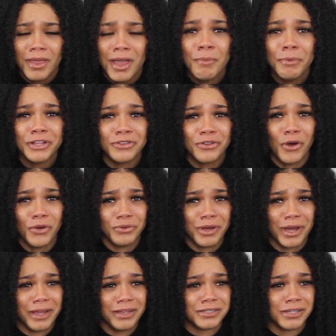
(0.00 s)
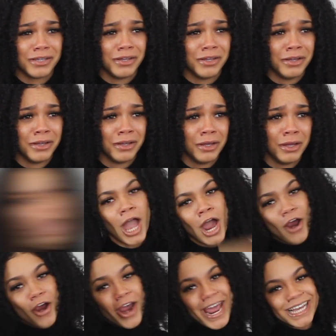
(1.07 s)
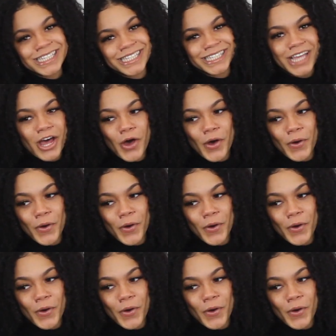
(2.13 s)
I'm an adult, you guys. Alright, so